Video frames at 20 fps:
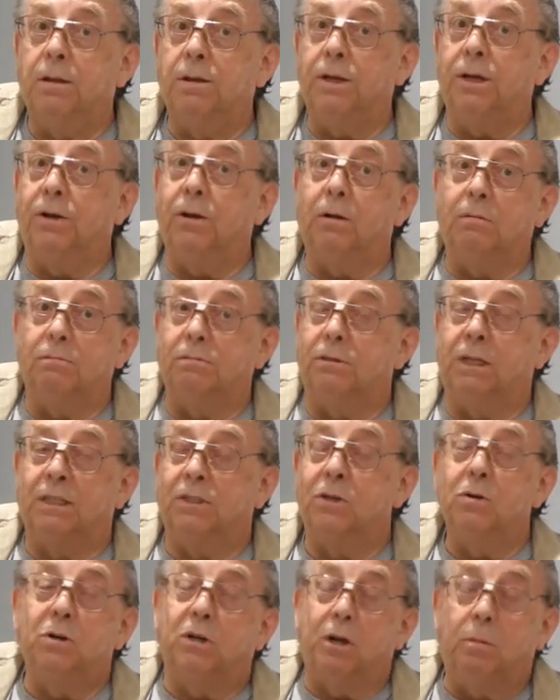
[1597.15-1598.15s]

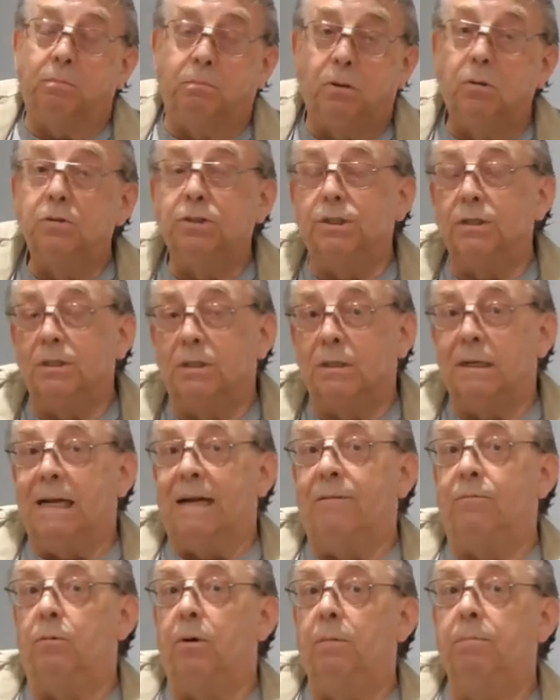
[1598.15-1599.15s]
There's no compulsion to
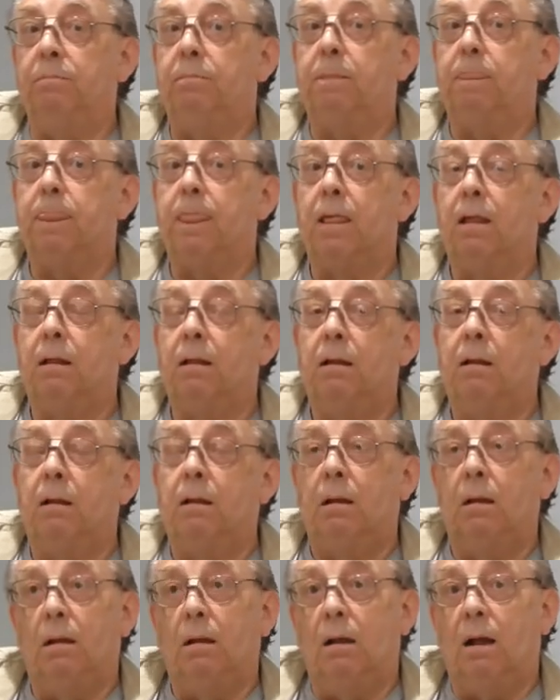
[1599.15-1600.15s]
have one.
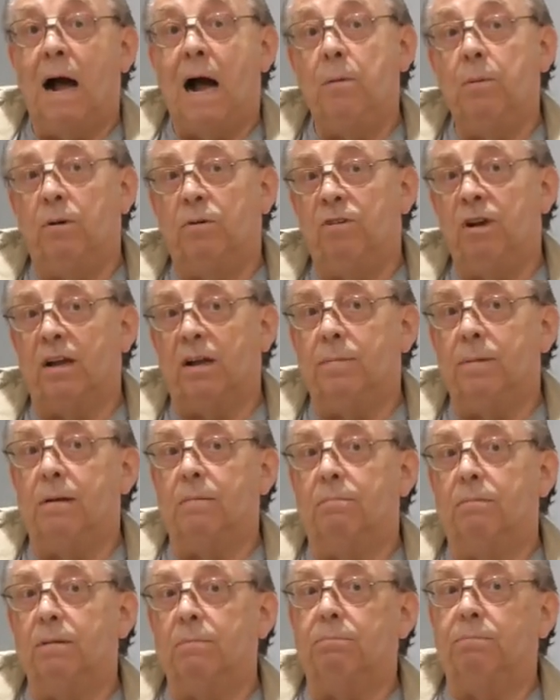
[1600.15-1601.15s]
I would
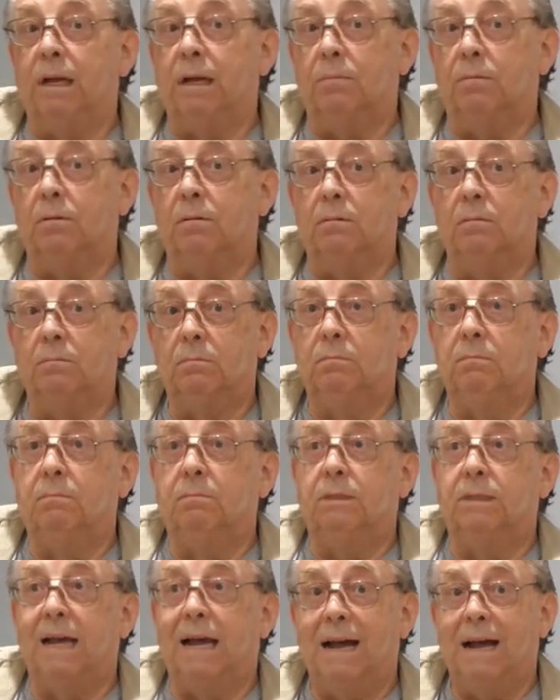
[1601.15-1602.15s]
recommend people
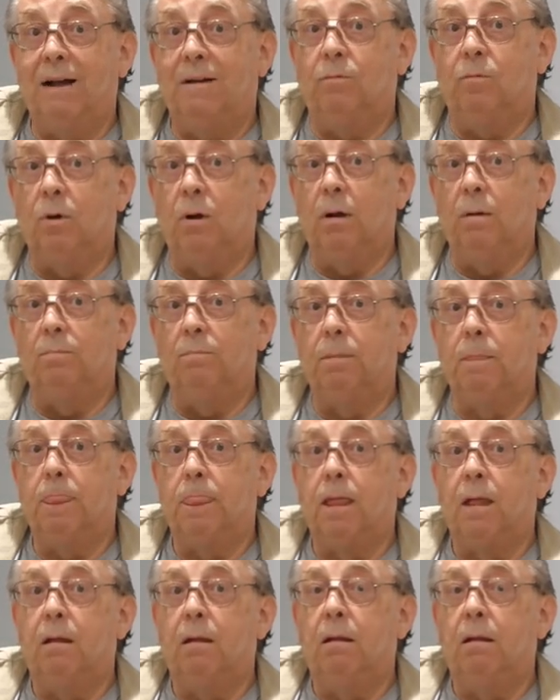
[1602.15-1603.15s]
to have one.